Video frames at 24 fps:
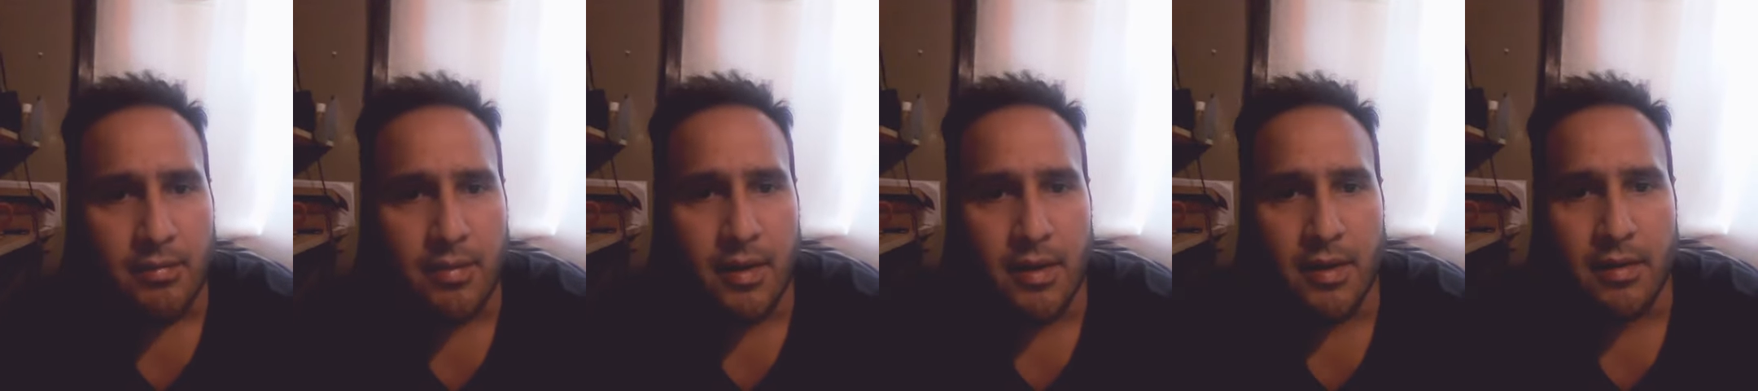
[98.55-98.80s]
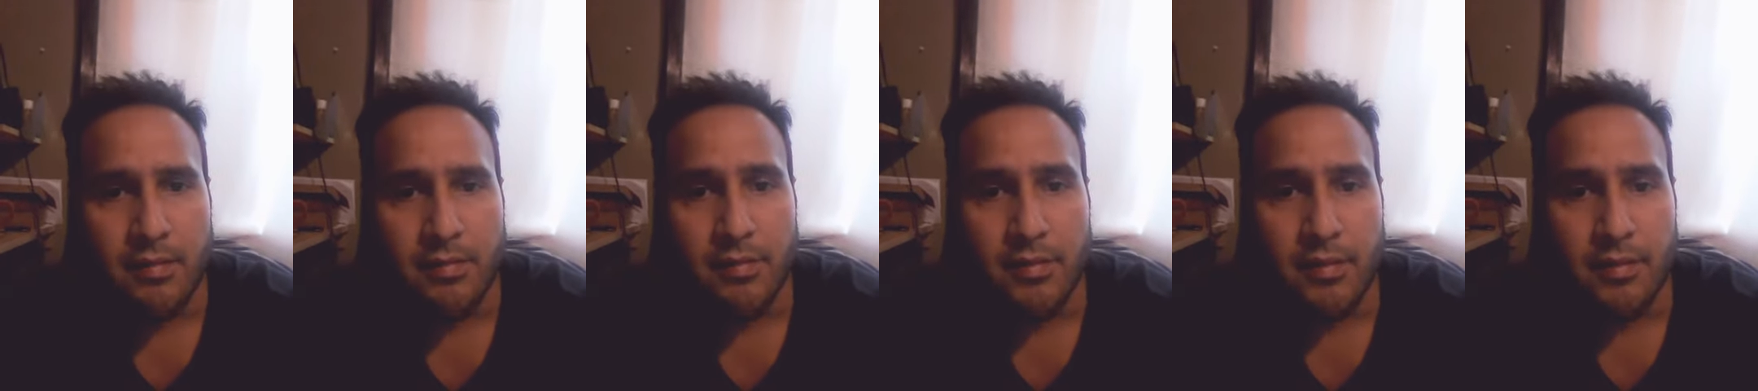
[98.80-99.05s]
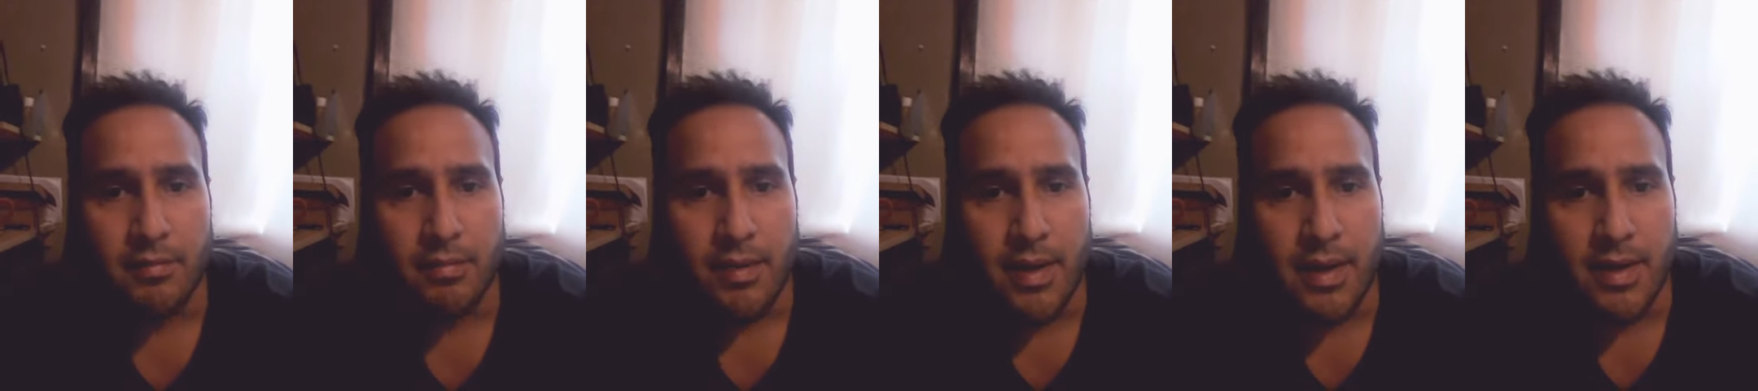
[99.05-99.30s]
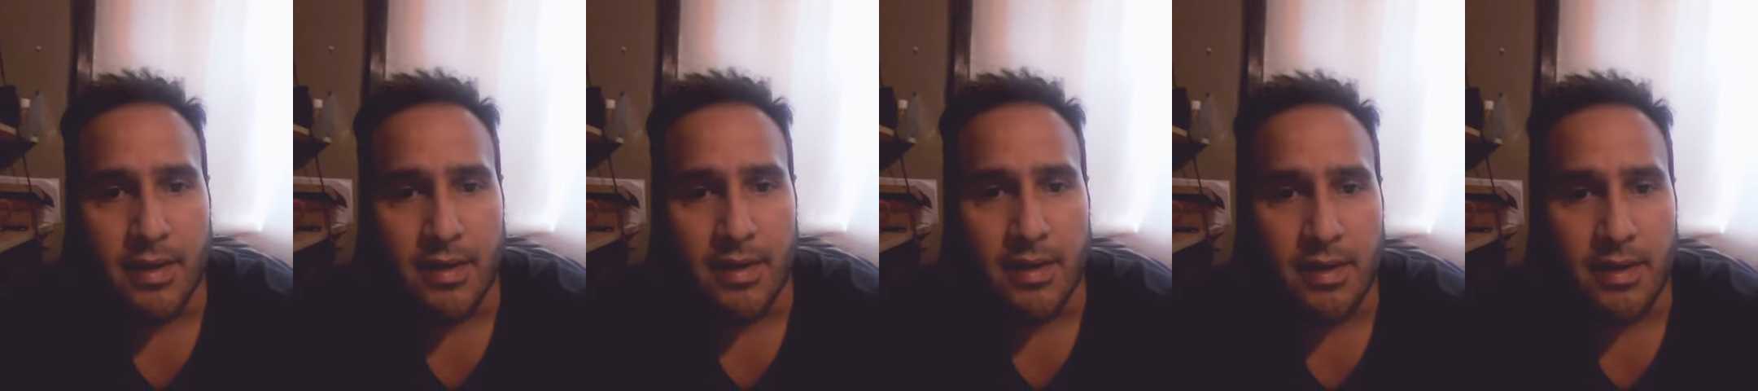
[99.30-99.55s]
matter if you're
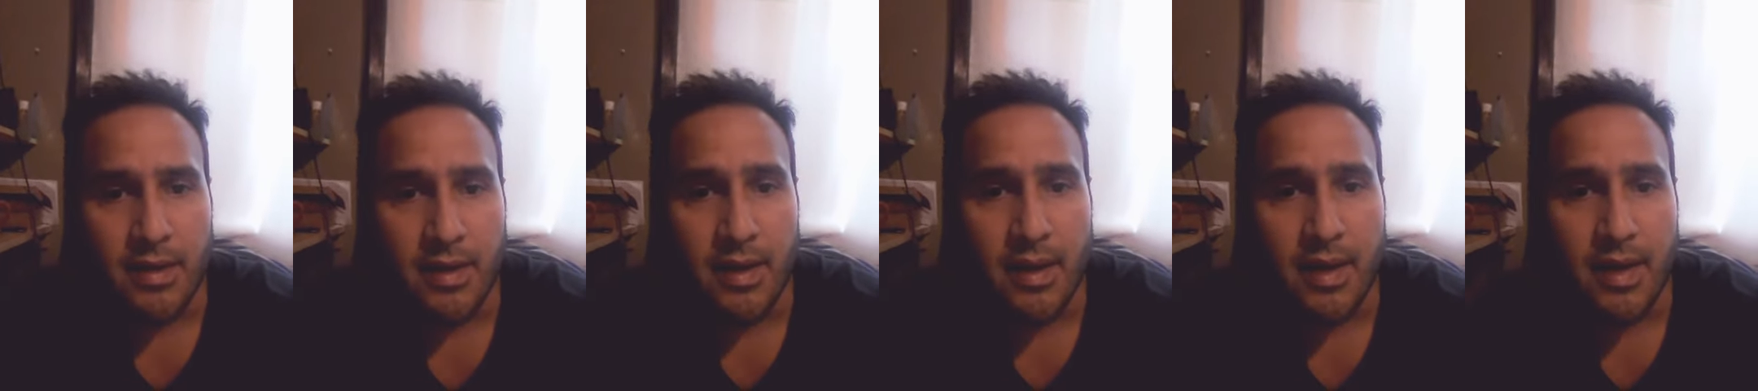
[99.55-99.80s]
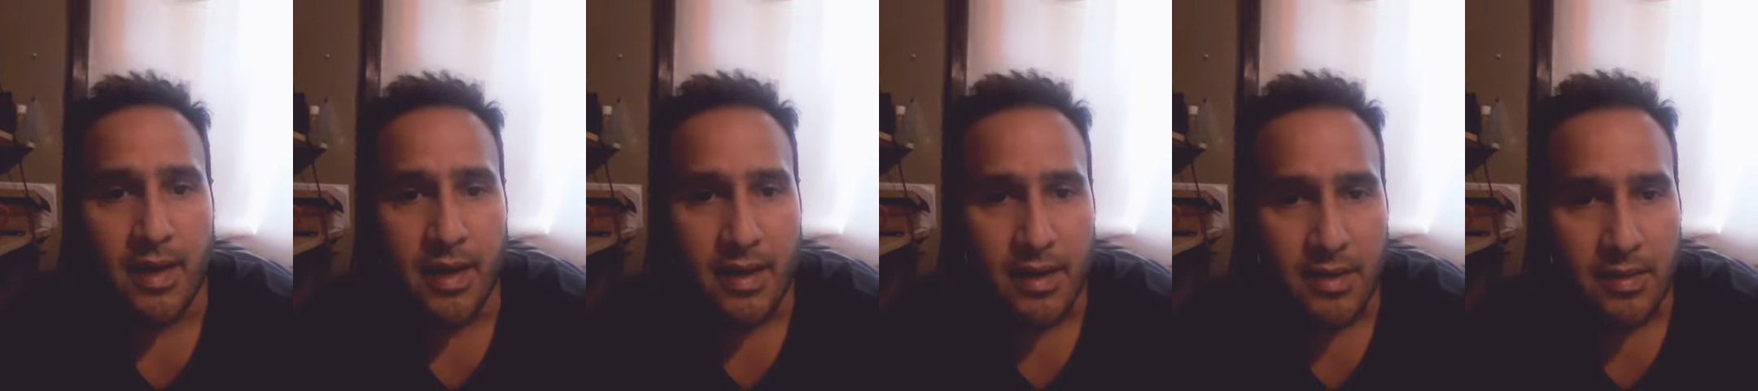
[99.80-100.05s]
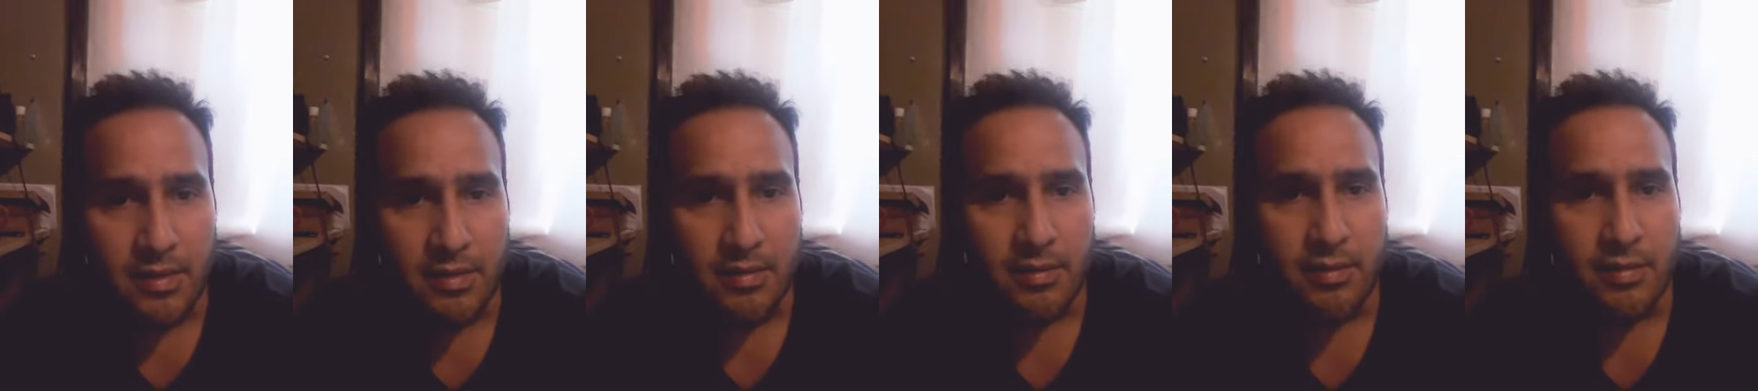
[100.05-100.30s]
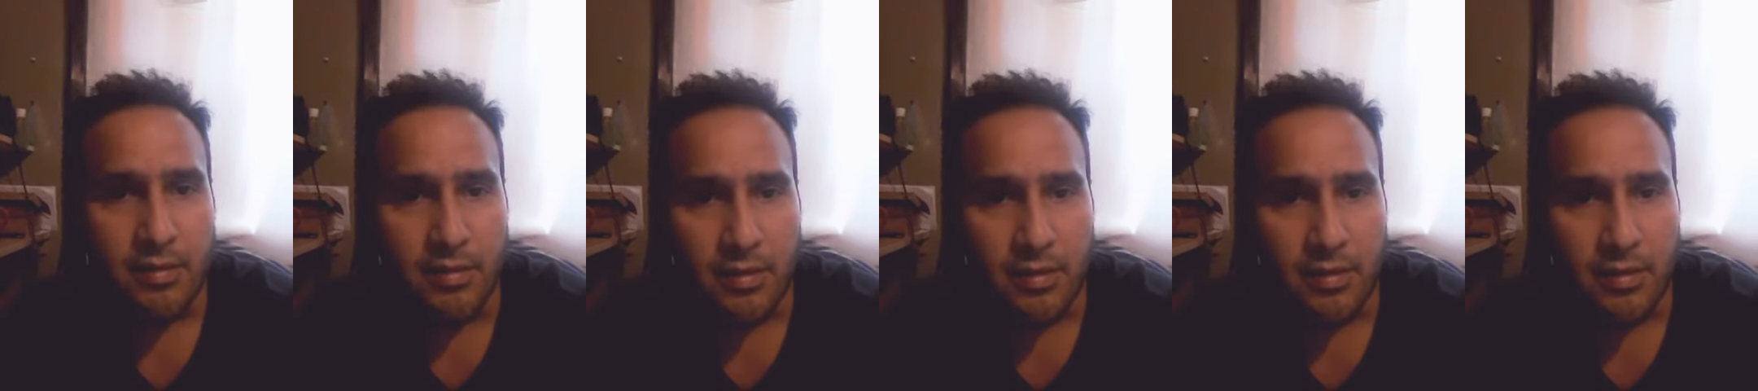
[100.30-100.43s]
banking and